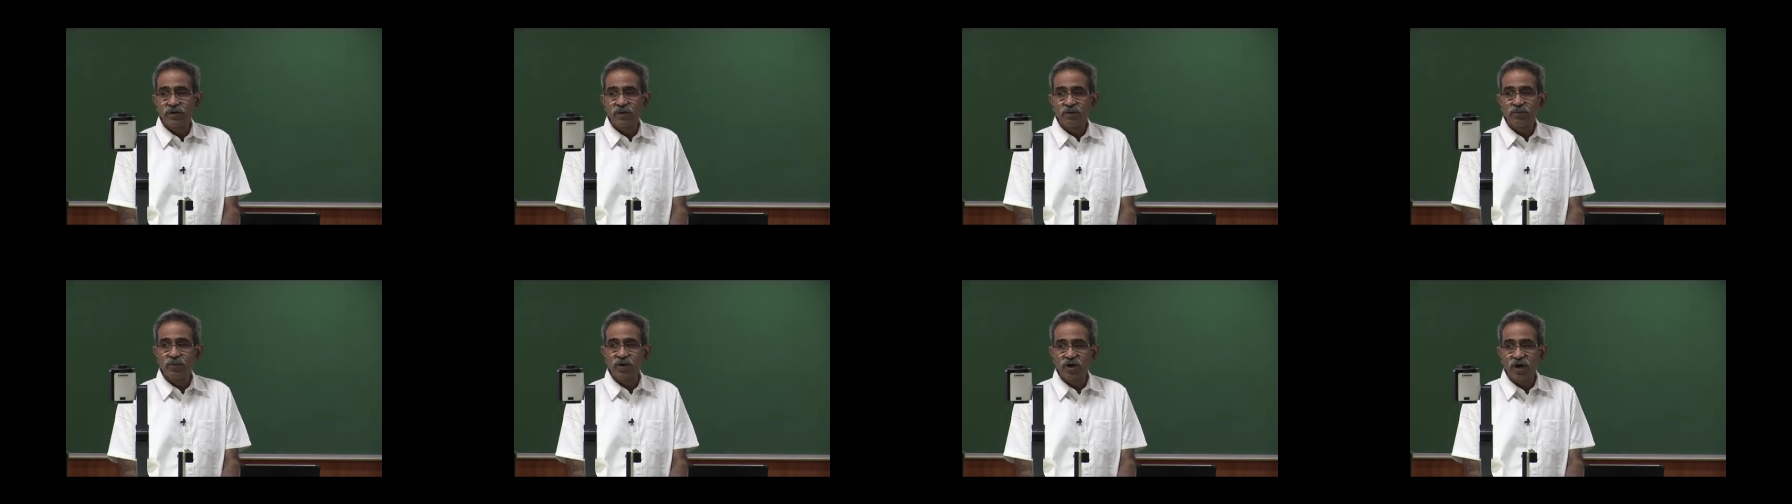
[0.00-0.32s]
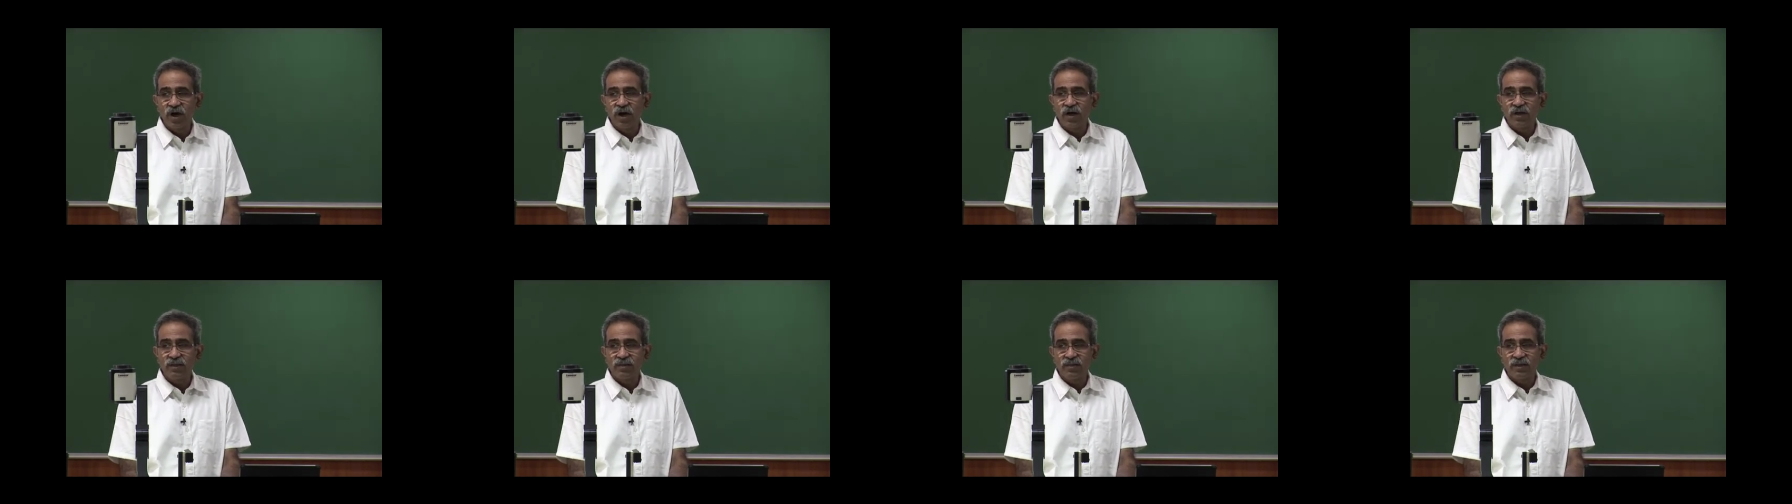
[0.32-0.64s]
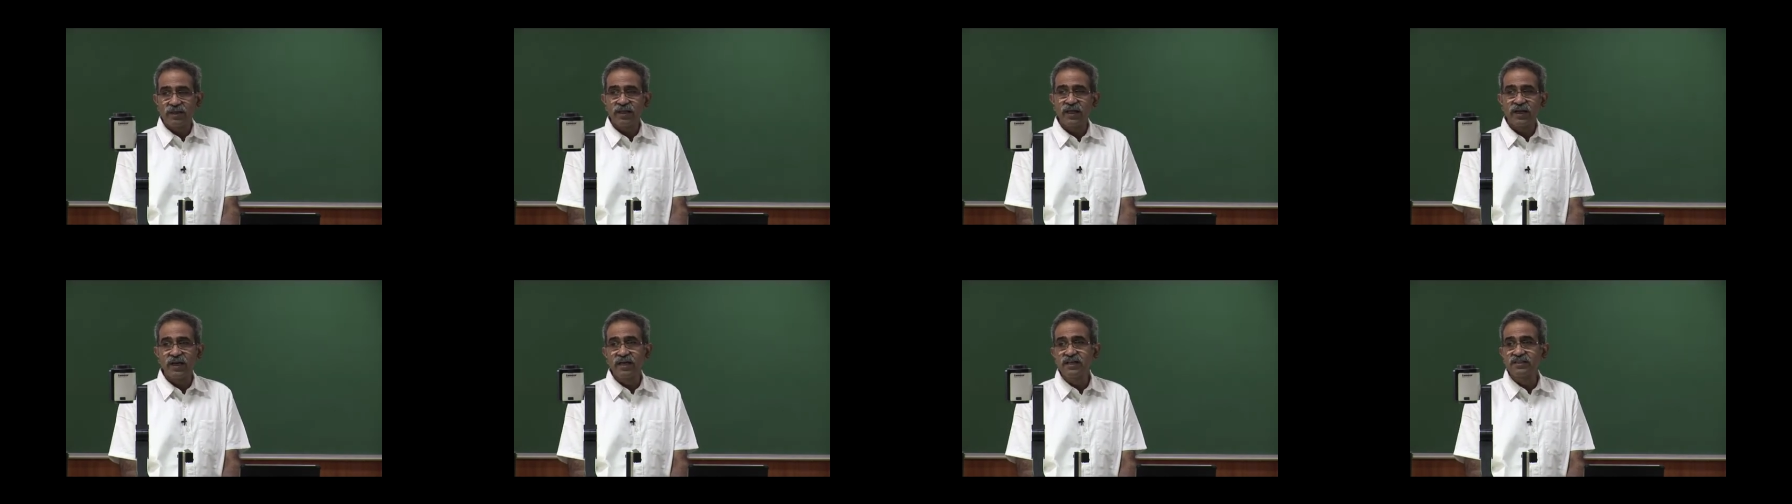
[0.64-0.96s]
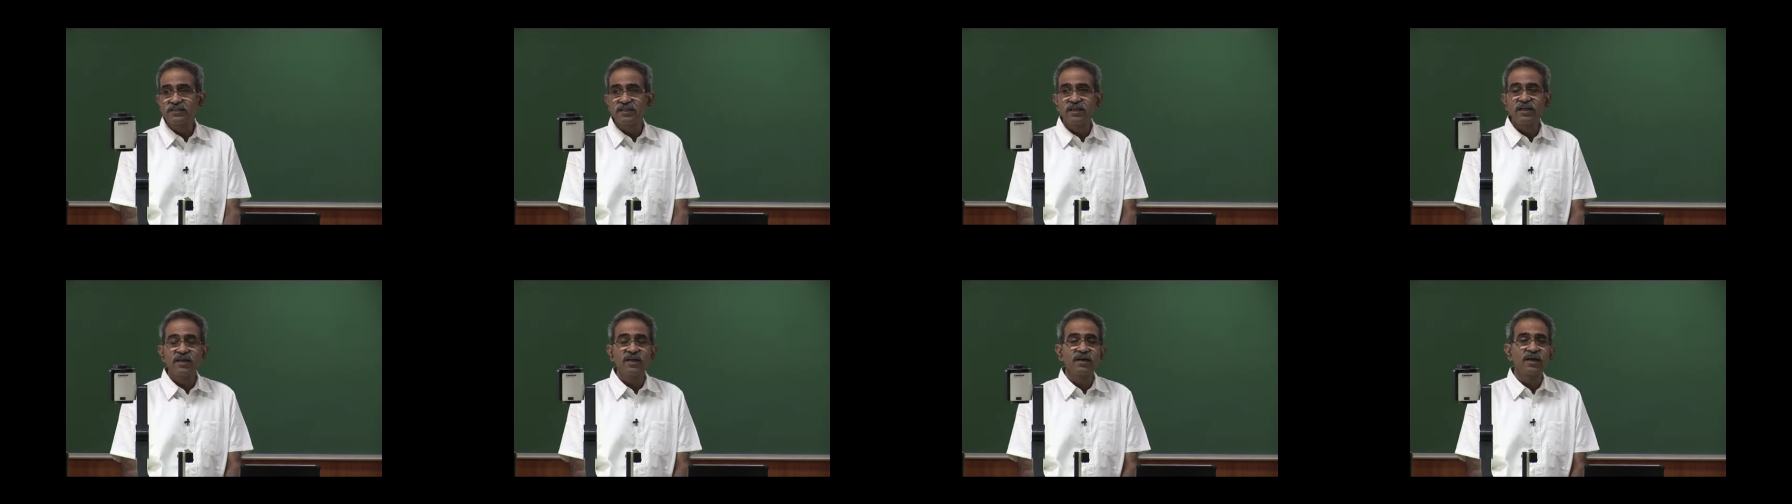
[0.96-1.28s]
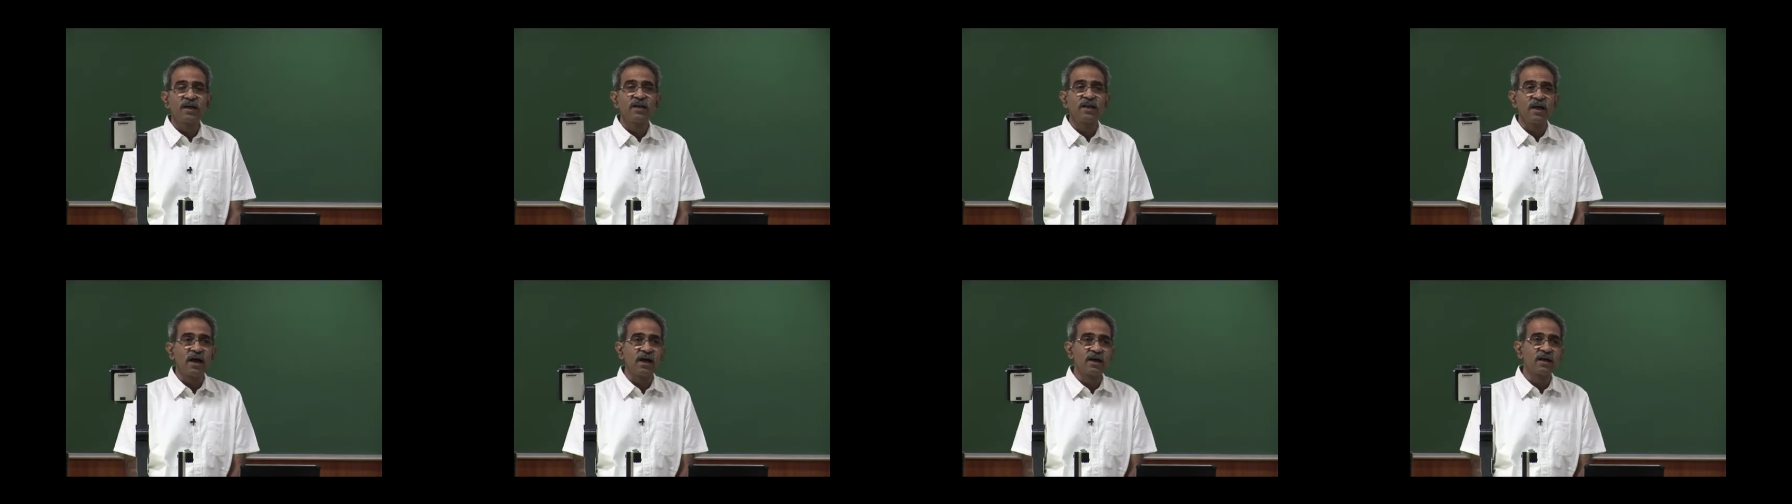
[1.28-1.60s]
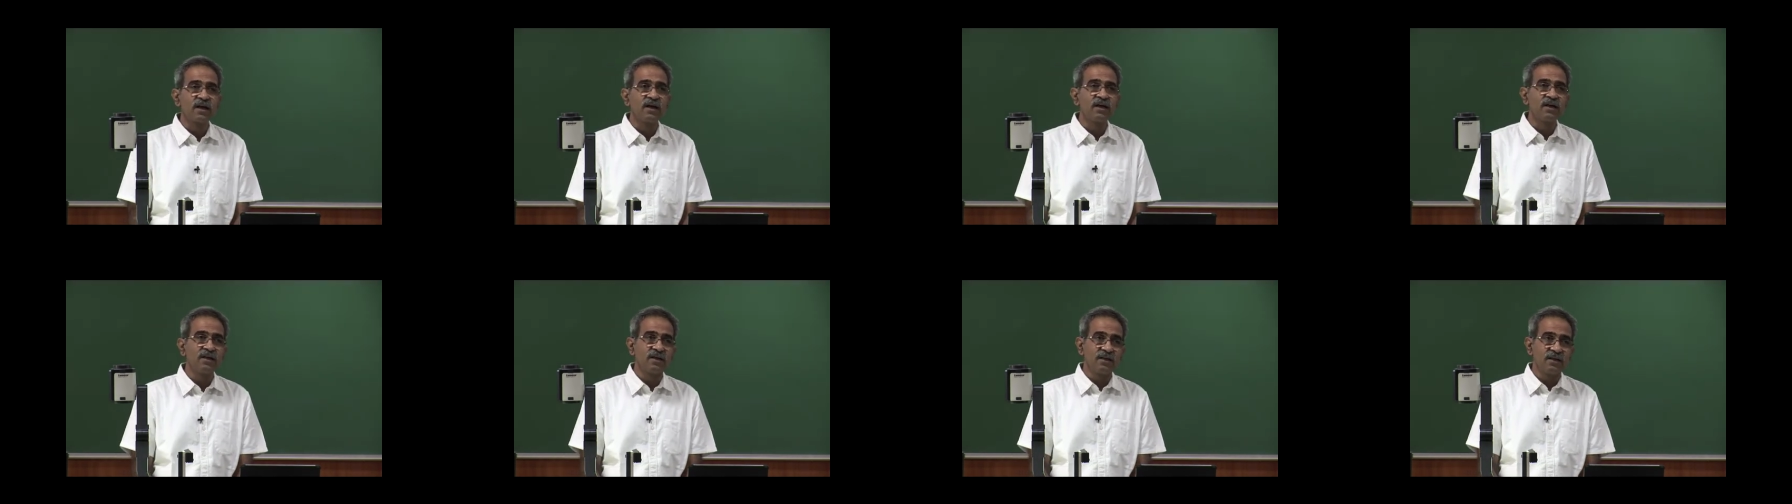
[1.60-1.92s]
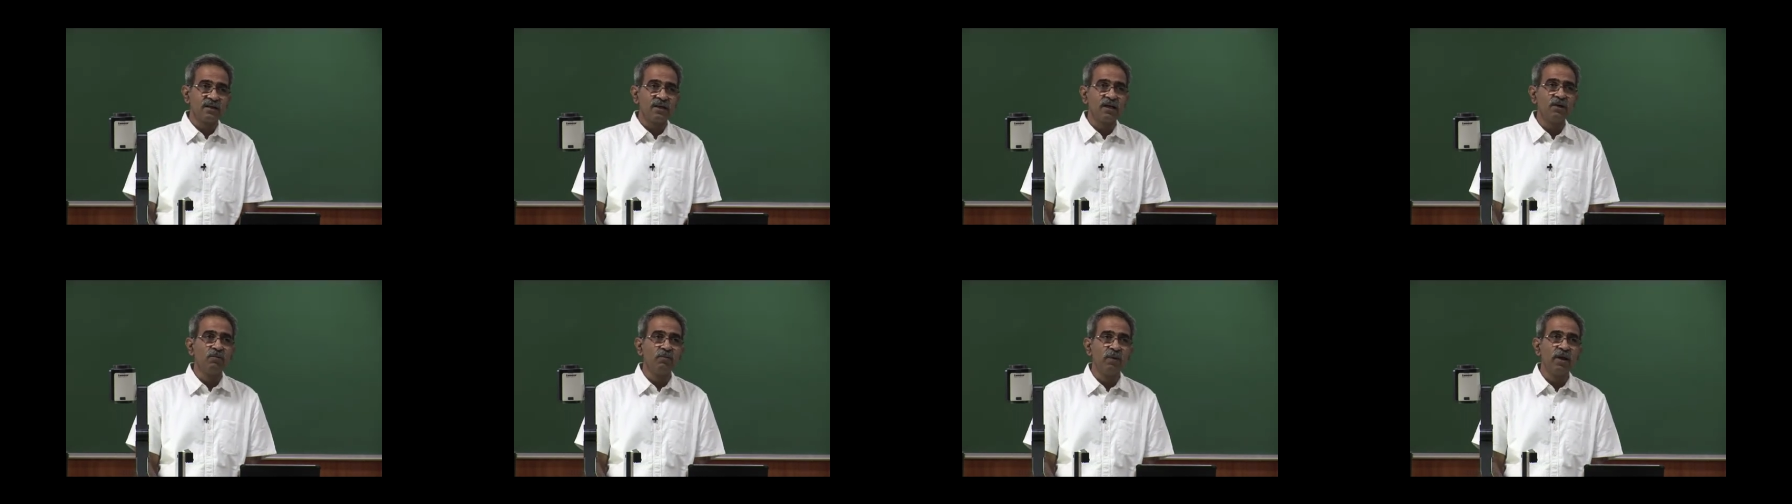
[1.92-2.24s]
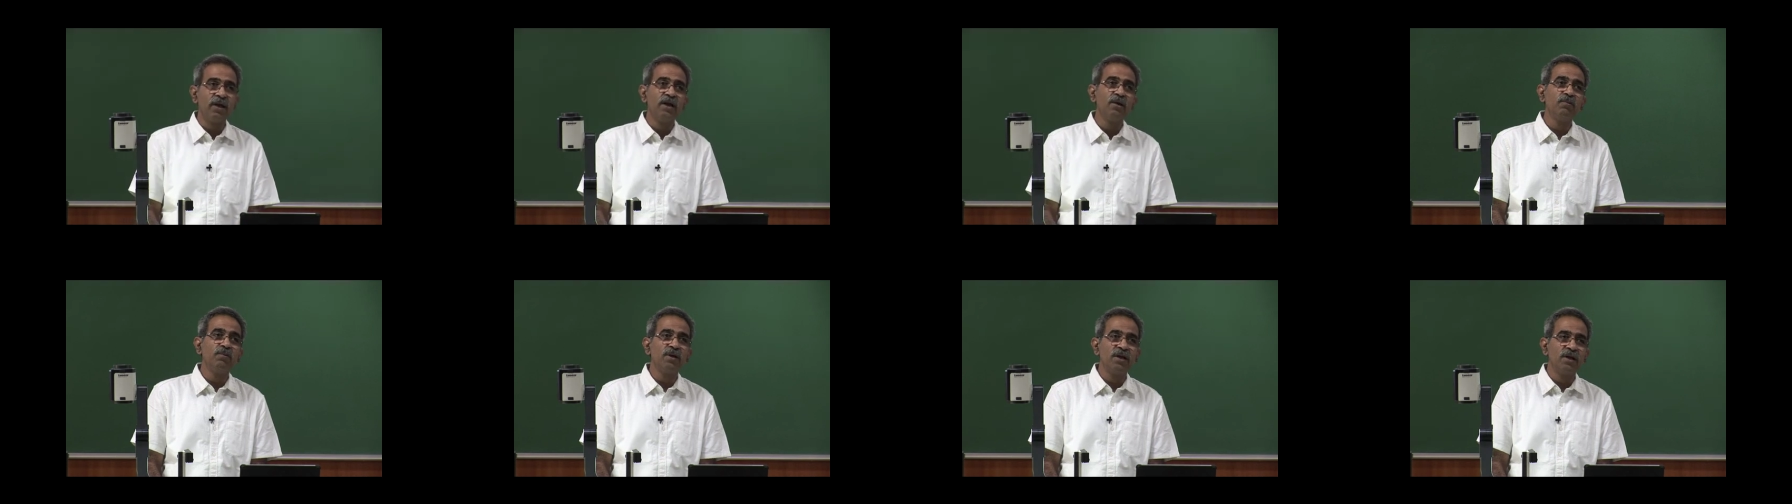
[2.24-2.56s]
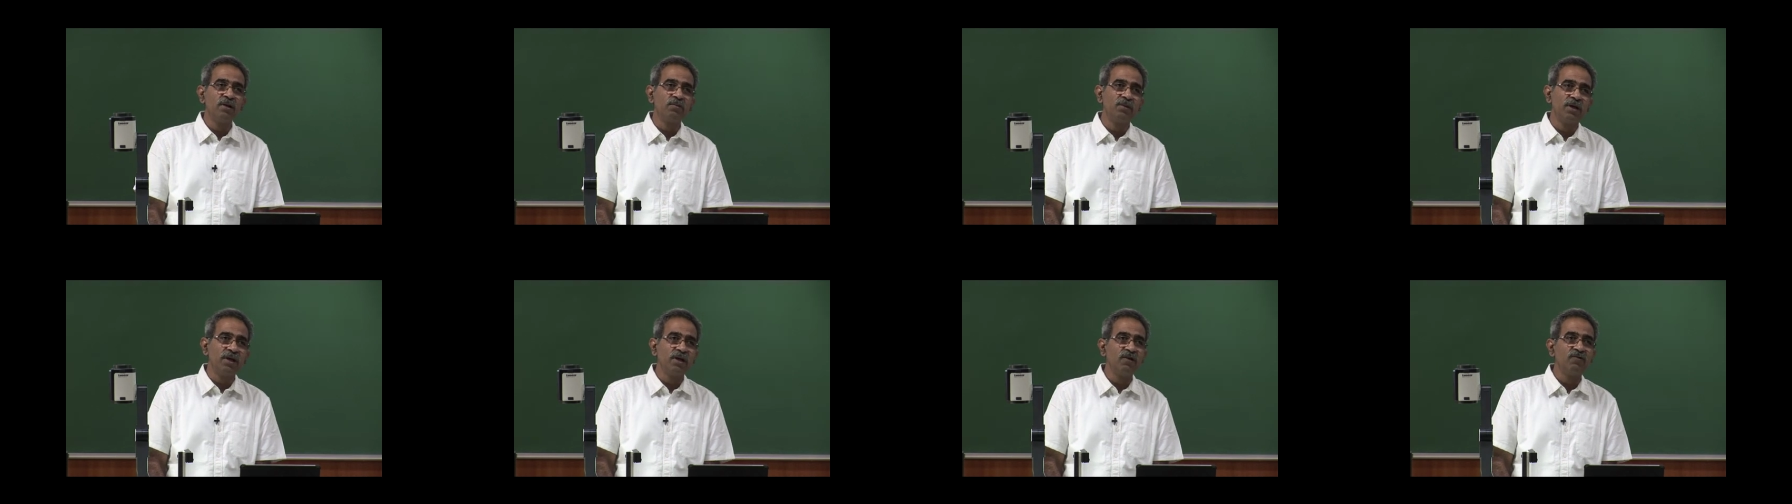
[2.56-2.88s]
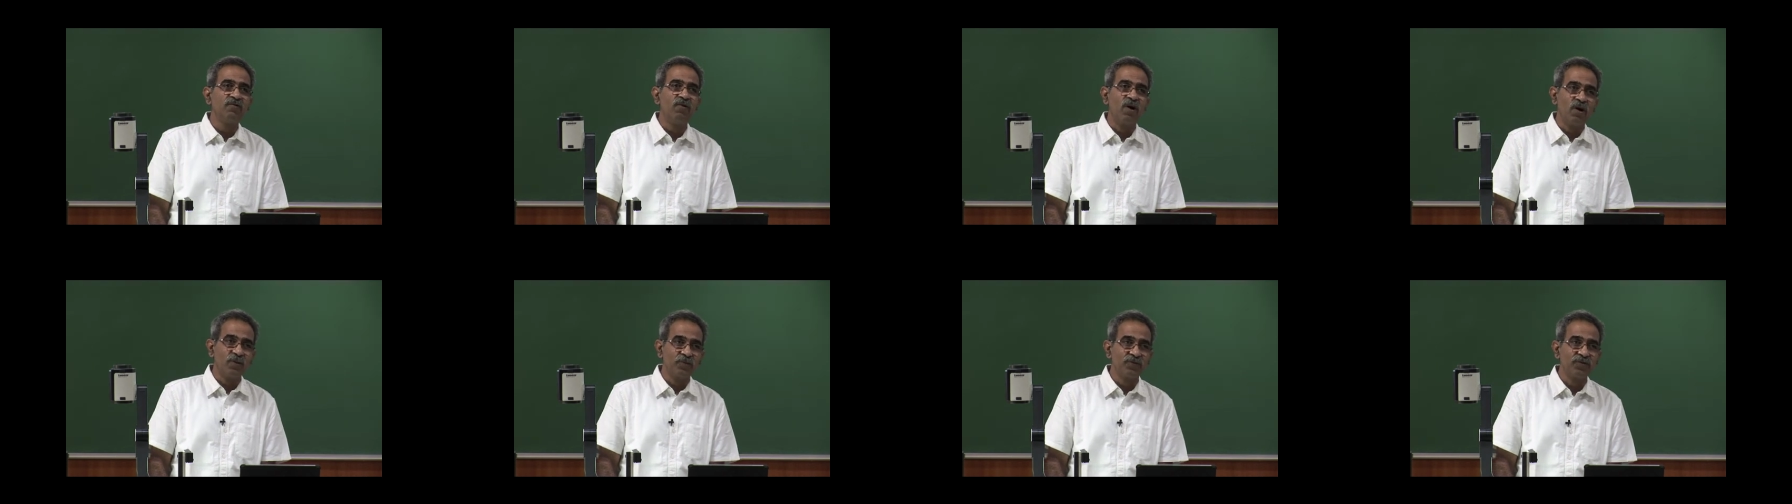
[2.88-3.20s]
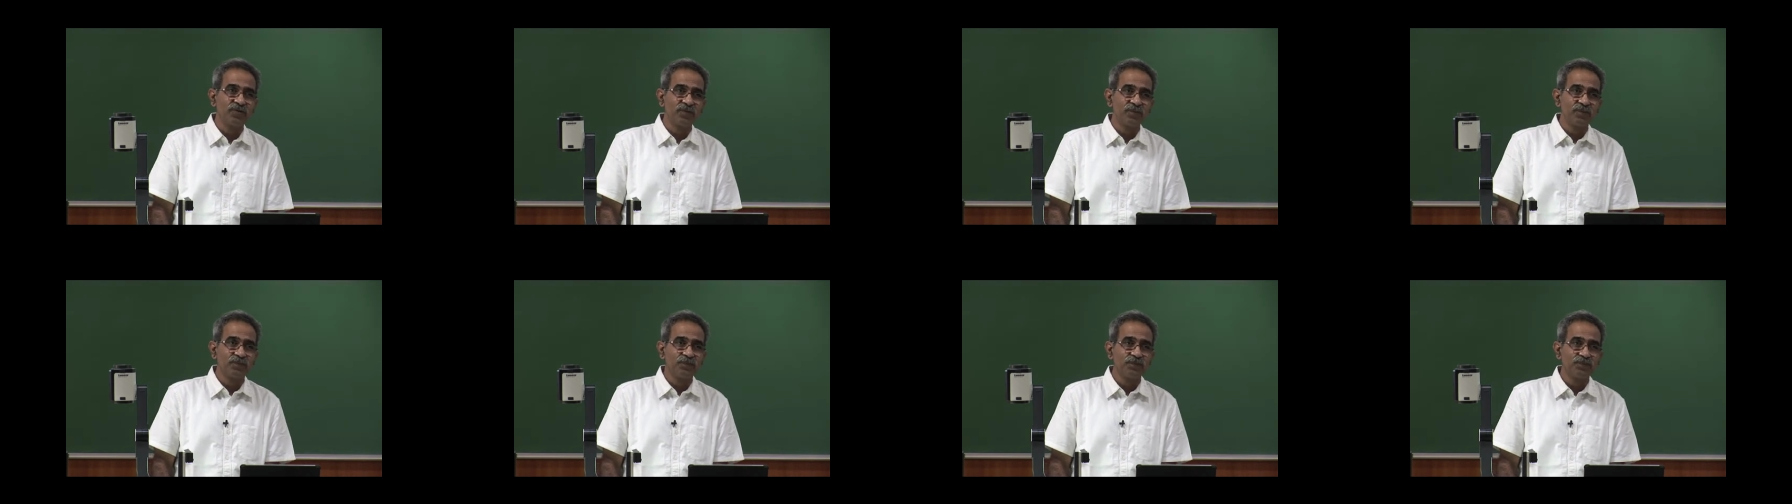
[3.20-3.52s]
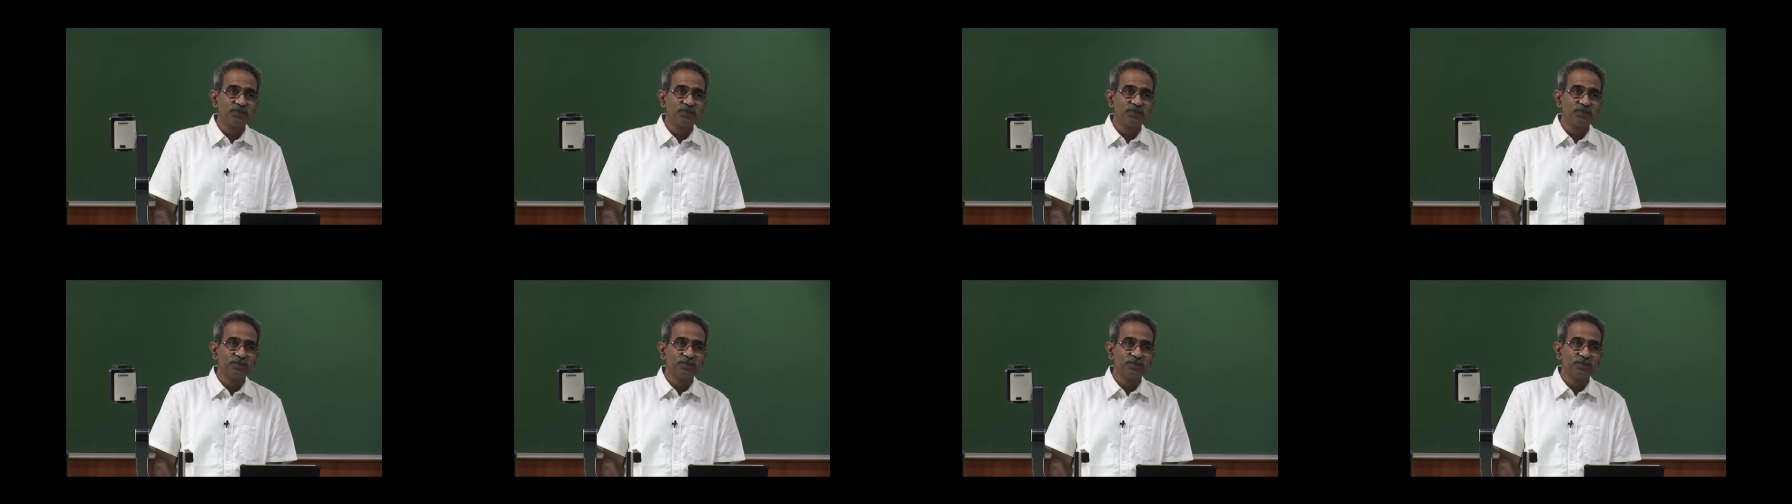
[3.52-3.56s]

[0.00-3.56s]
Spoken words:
because energy can occur in many, many, many forms.